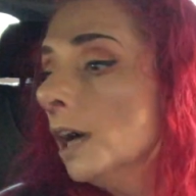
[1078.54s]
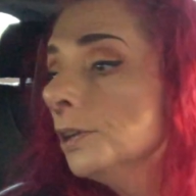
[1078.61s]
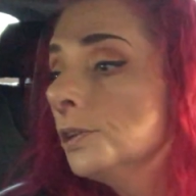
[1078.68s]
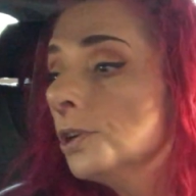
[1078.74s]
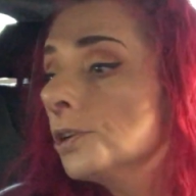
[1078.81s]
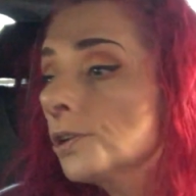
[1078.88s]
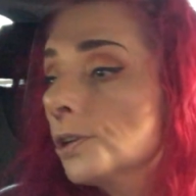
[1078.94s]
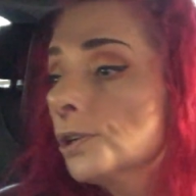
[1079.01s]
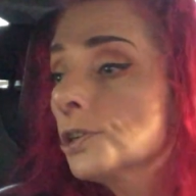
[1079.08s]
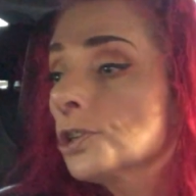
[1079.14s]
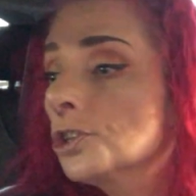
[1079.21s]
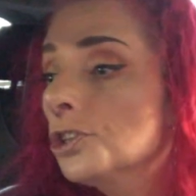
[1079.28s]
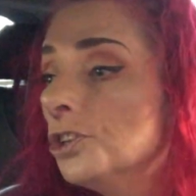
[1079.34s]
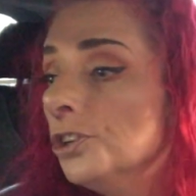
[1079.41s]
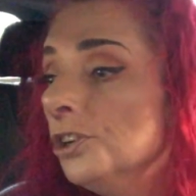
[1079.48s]

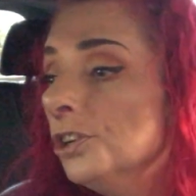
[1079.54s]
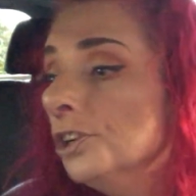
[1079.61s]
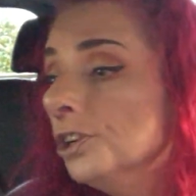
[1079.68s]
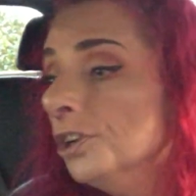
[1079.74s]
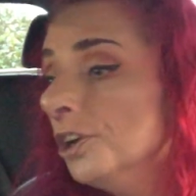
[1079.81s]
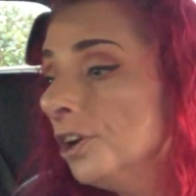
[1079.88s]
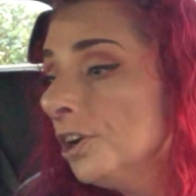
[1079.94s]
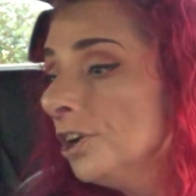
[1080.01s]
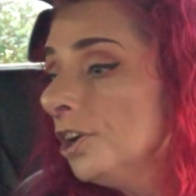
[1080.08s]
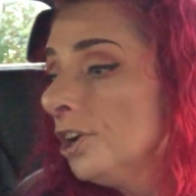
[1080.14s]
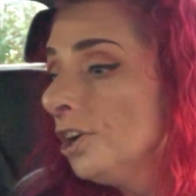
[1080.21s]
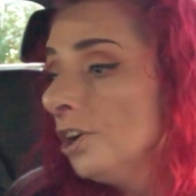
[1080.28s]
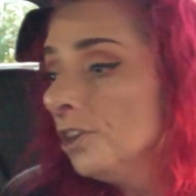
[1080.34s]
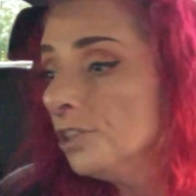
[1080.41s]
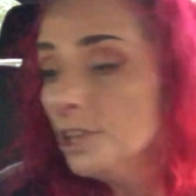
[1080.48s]
understood
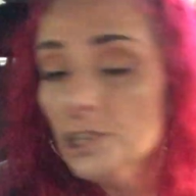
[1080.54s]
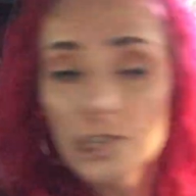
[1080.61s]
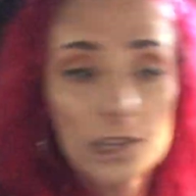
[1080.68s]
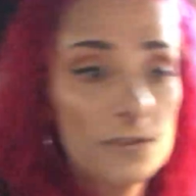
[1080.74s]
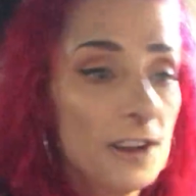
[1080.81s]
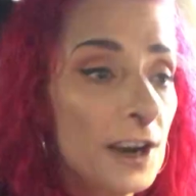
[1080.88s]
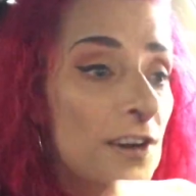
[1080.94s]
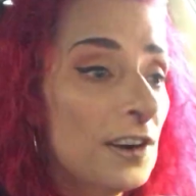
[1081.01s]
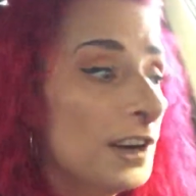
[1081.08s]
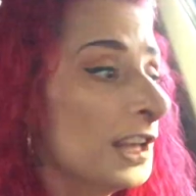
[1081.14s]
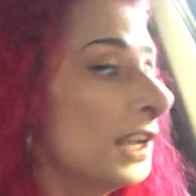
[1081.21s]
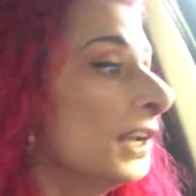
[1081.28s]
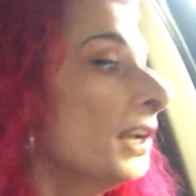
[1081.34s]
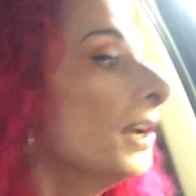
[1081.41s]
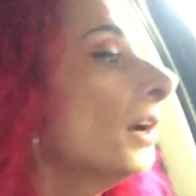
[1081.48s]
the
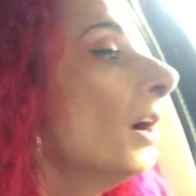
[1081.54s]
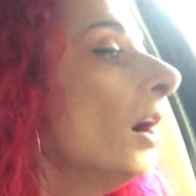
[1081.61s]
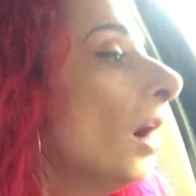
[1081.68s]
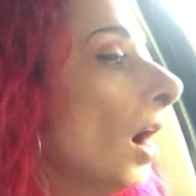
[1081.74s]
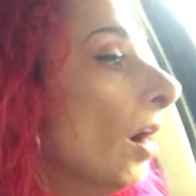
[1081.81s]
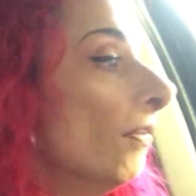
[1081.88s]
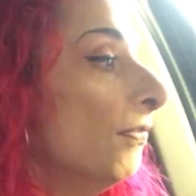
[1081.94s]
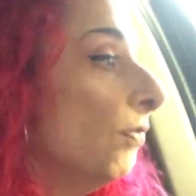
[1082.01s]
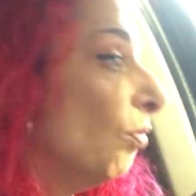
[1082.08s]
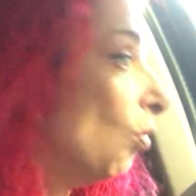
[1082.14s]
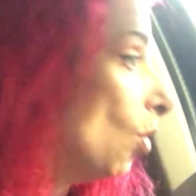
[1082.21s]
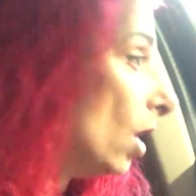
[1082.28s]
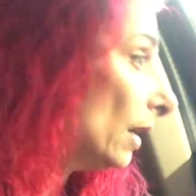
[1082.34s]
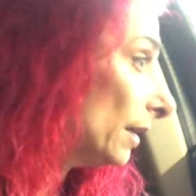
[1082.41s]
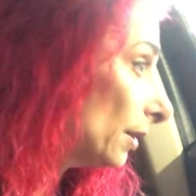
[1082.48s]
severity of
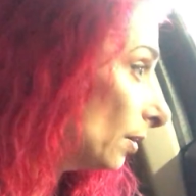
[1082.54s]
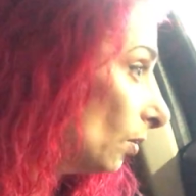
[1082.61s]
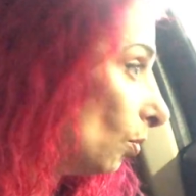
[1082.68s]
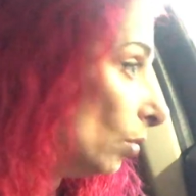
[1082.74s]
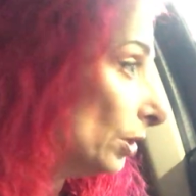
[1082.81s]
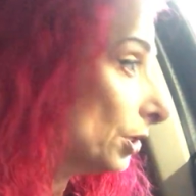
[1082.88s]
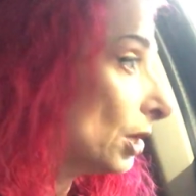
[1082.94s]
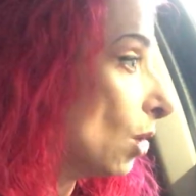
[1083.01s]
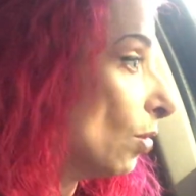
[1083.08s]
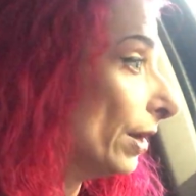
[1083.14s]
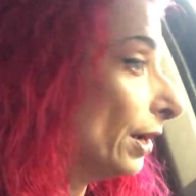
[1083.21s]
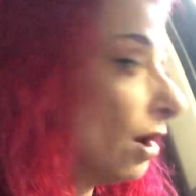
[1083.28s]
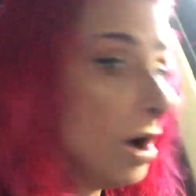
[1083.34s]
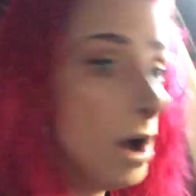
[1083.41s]
what was going